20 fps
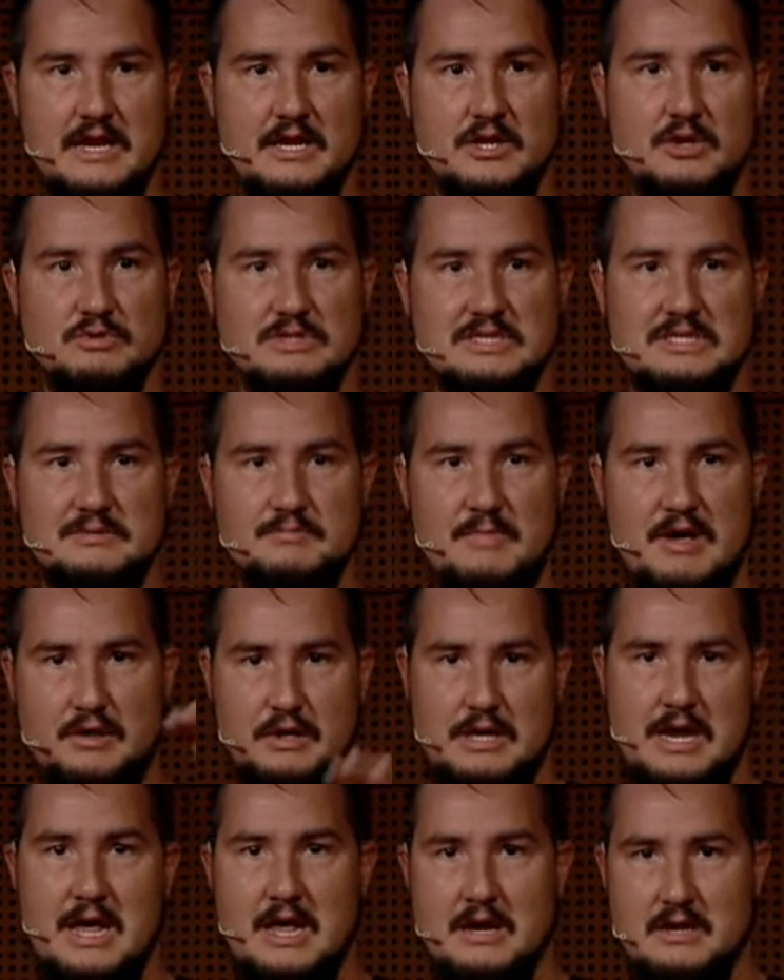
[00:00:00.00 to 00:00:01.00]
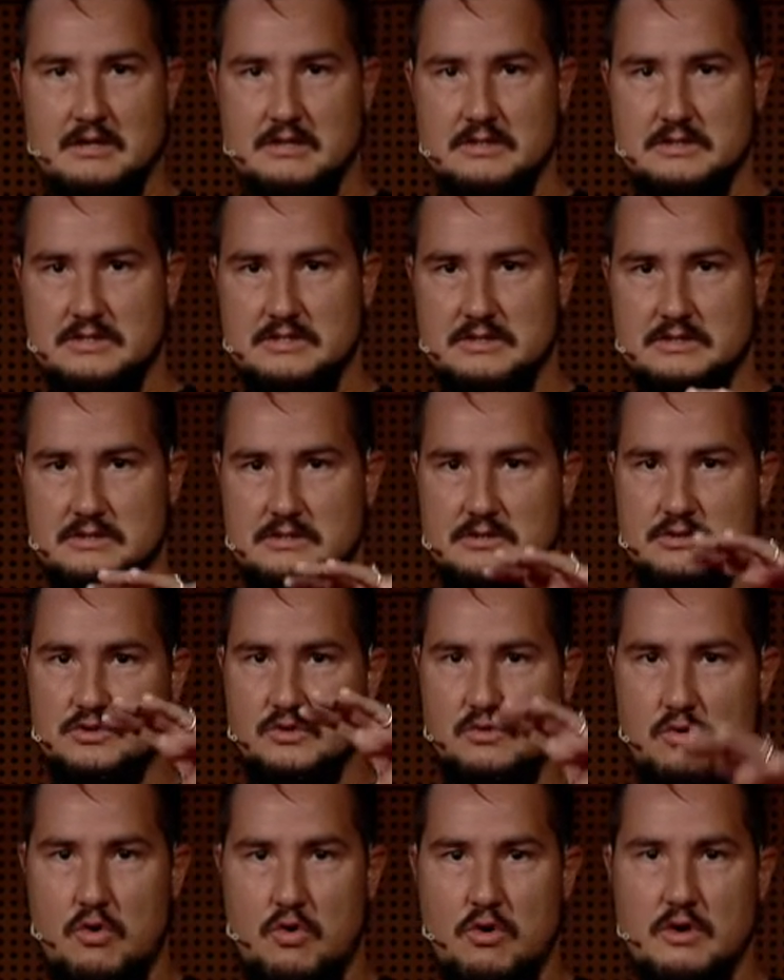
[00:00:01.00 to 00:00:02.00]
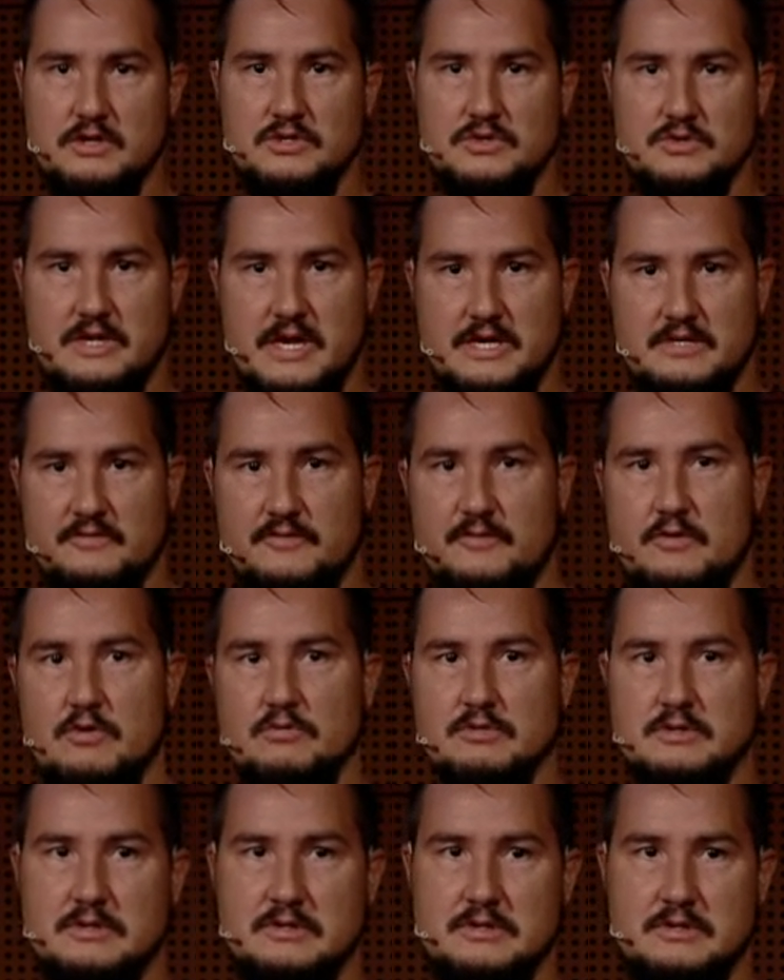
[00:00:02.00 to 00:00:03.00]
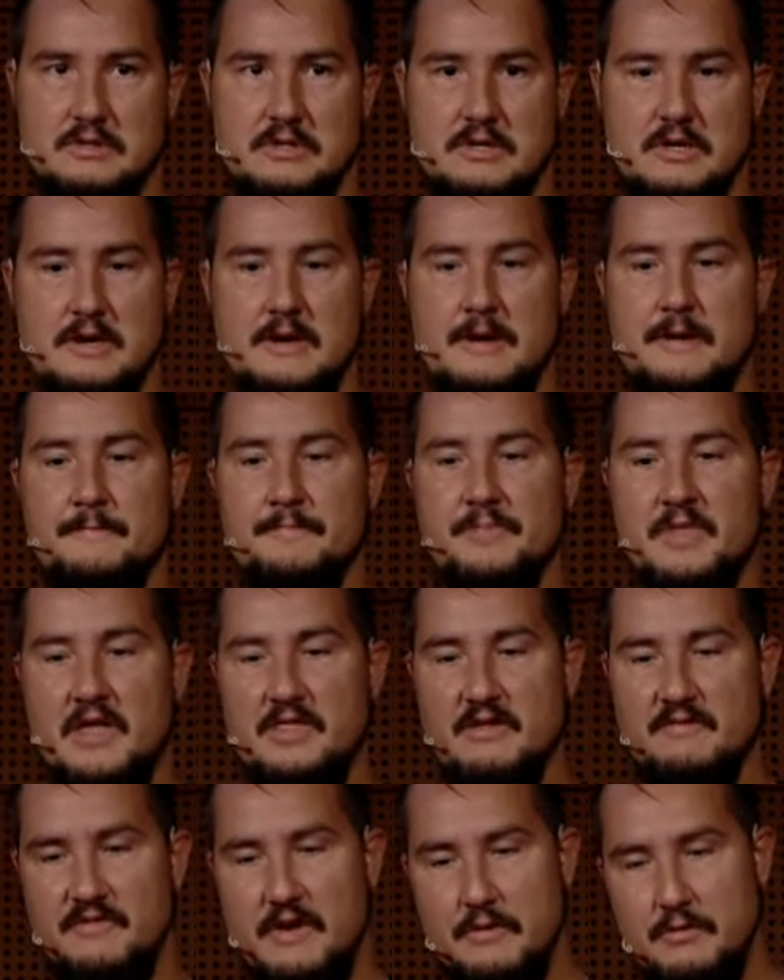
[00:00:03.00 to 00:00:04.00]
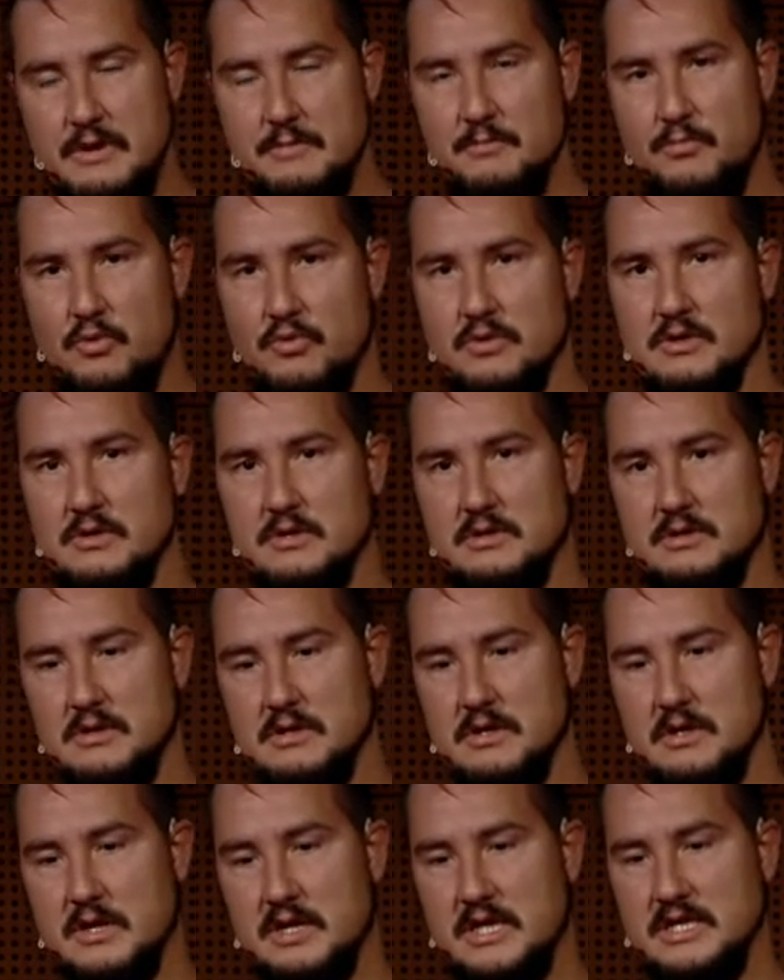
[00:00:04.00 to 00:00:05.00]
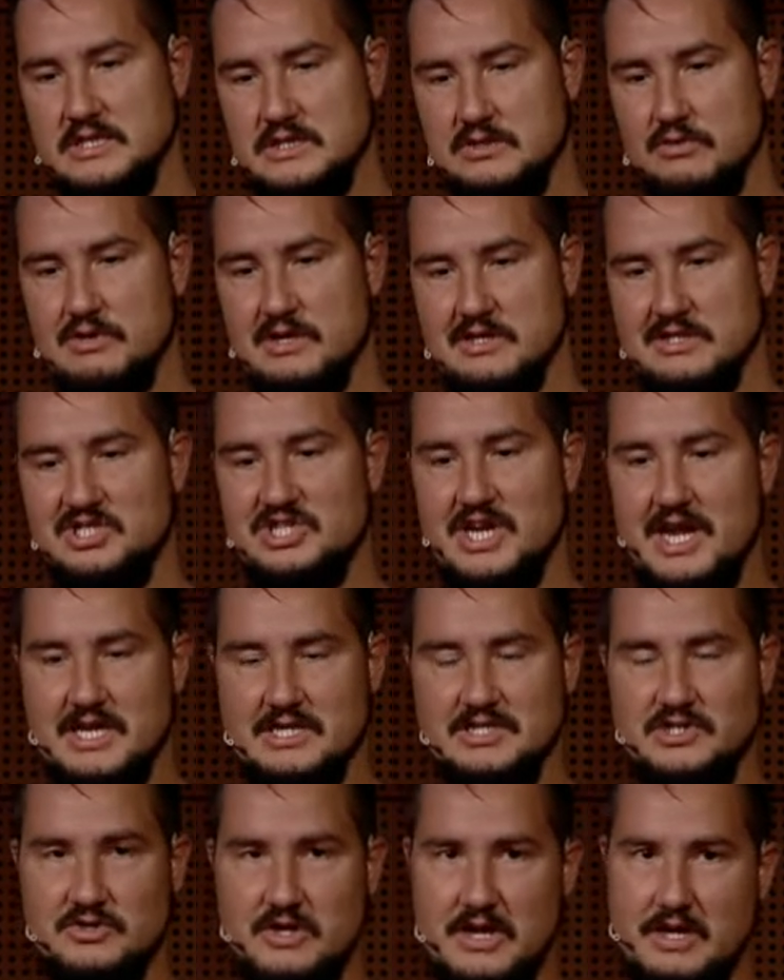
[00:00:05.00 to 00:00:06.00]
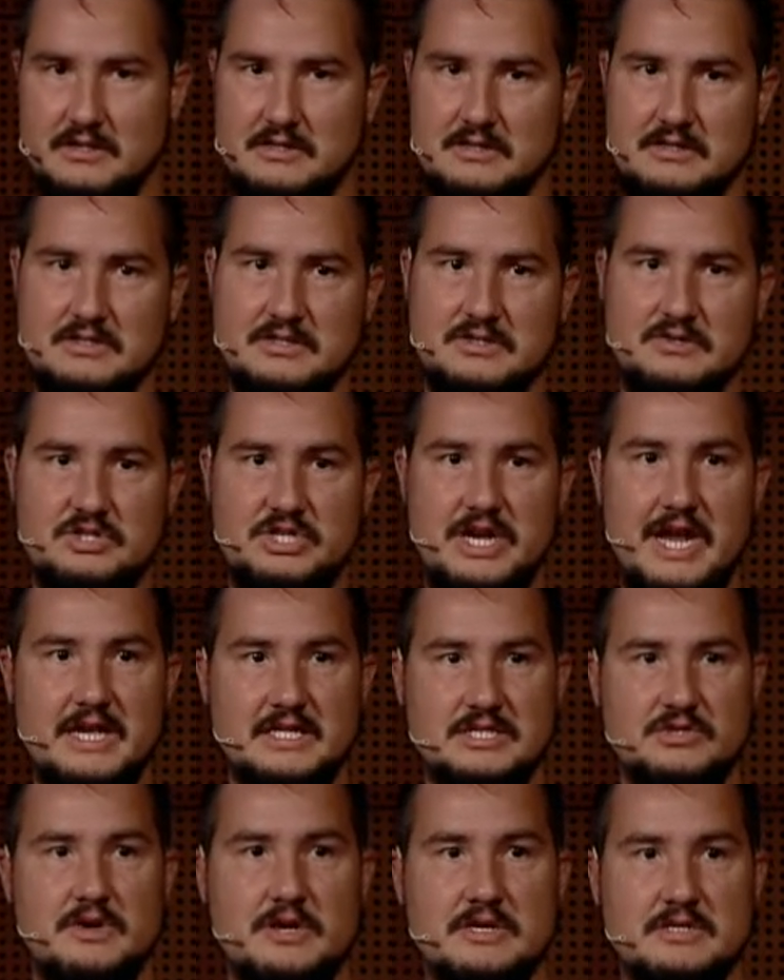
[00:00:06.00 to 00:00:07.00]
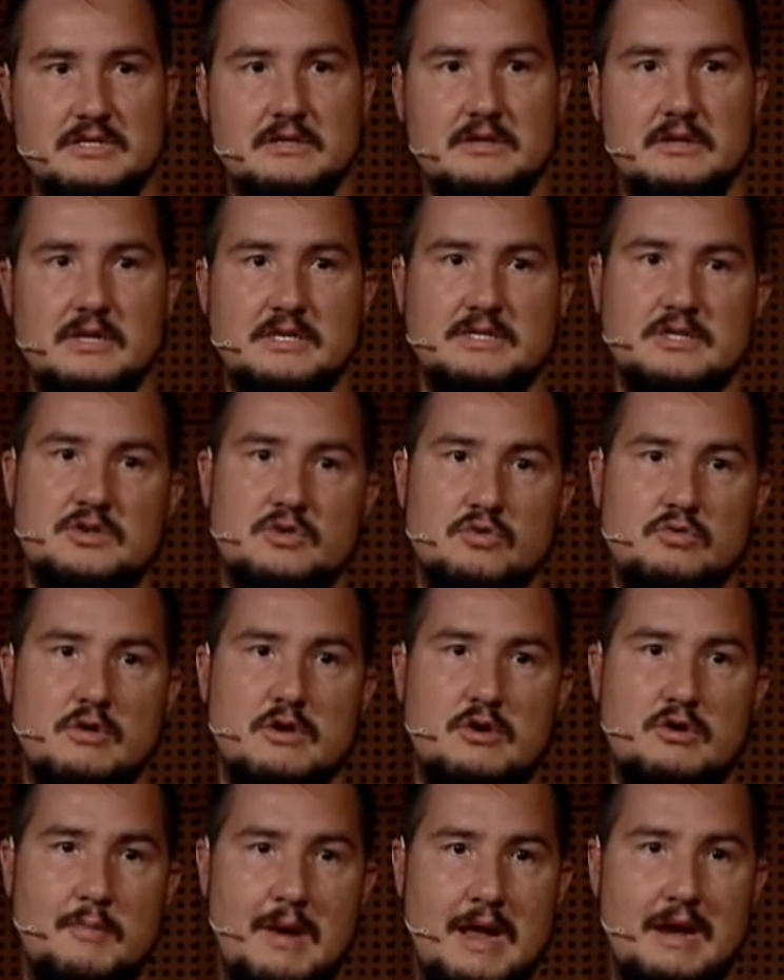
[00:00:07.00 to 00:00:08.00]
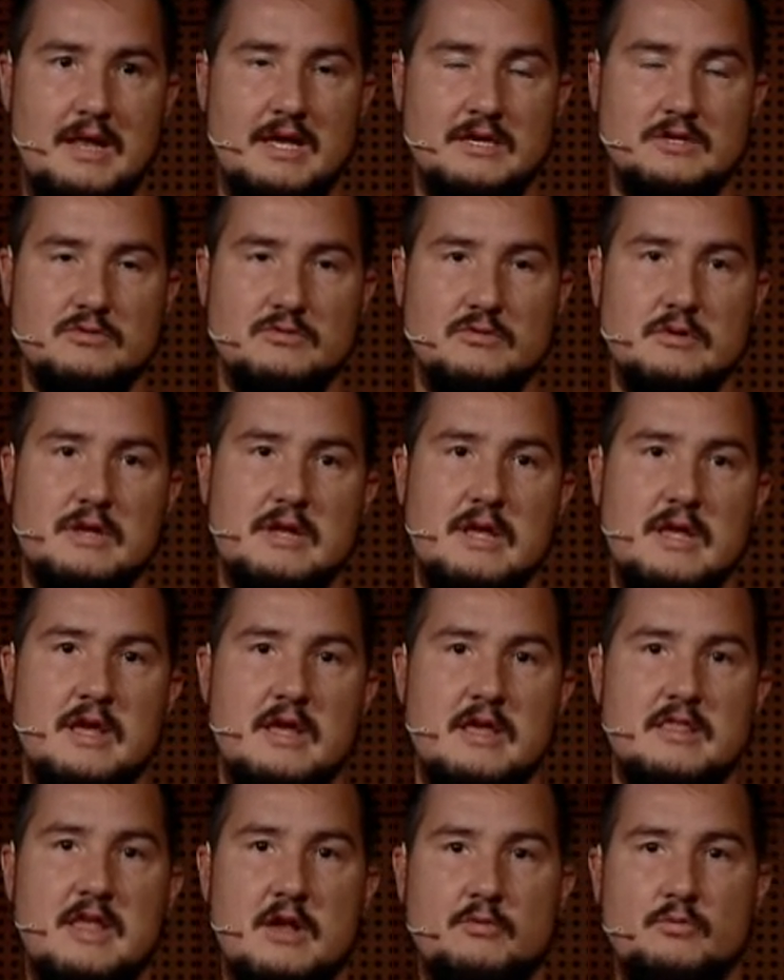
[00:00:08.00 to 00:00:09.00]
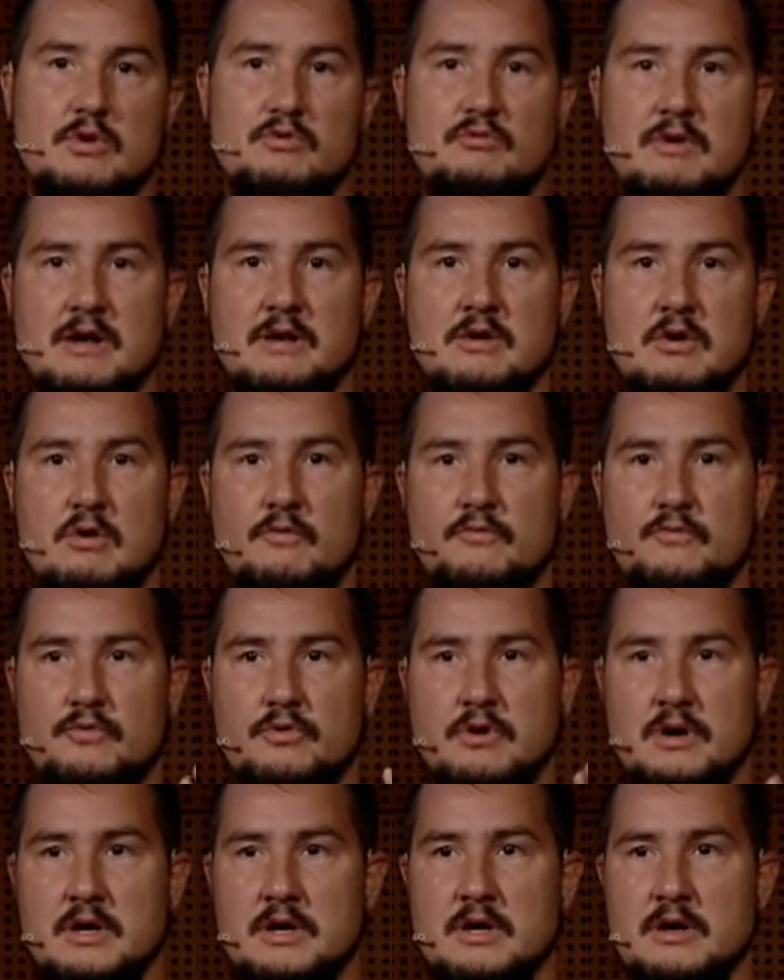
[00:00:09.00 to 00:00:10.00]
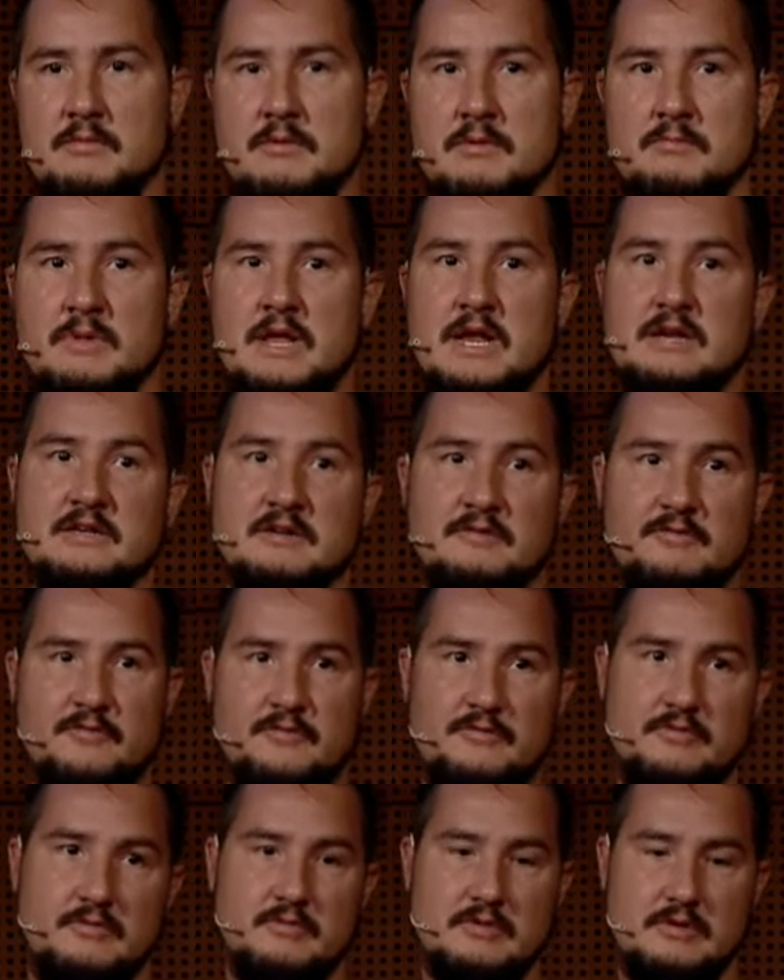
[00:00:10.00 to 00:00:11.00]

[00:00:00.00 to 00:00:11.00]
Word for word: it uses method handles to call into native code. And the very important keystone here is JExtract. So JExtract is a tool, a command line tool, that will run over a native